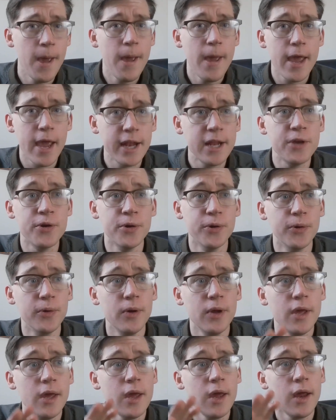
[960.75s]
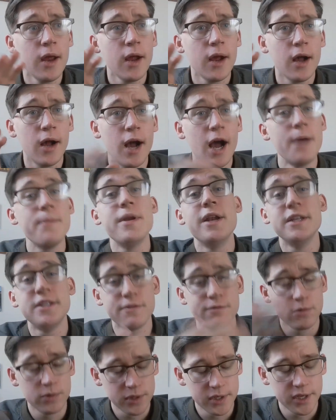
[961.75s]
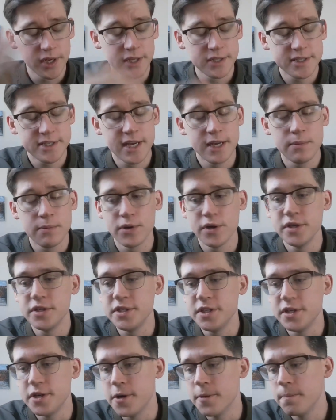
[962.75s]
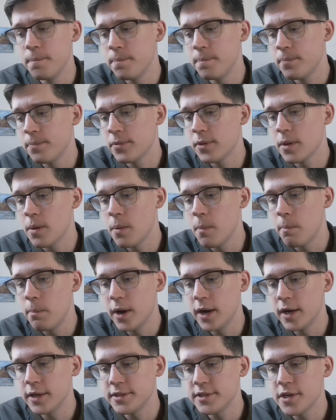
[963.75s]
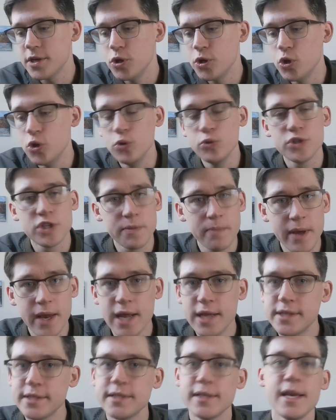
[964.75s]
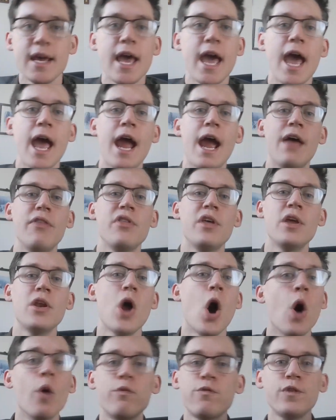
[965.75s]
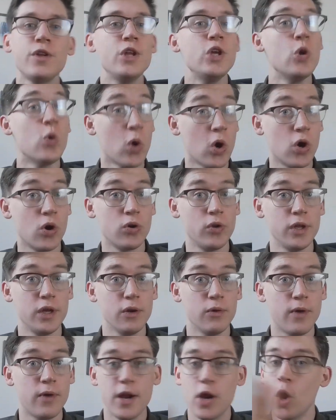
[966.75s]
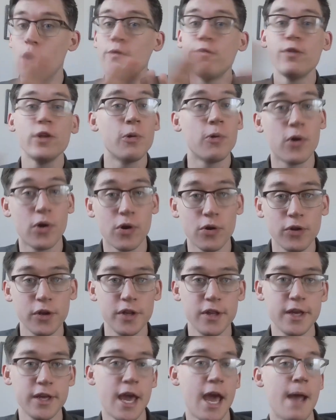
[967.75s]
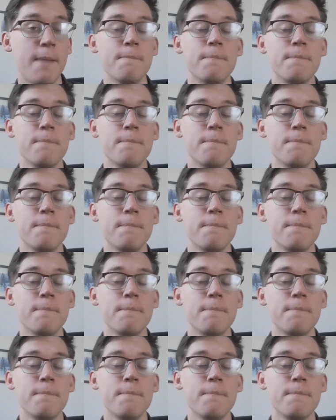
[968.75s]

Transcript: Anywho, I'm in a different one again, San Bernardino. But you submit it, and then hopefully you were early, right? Hopefully you were early to the game.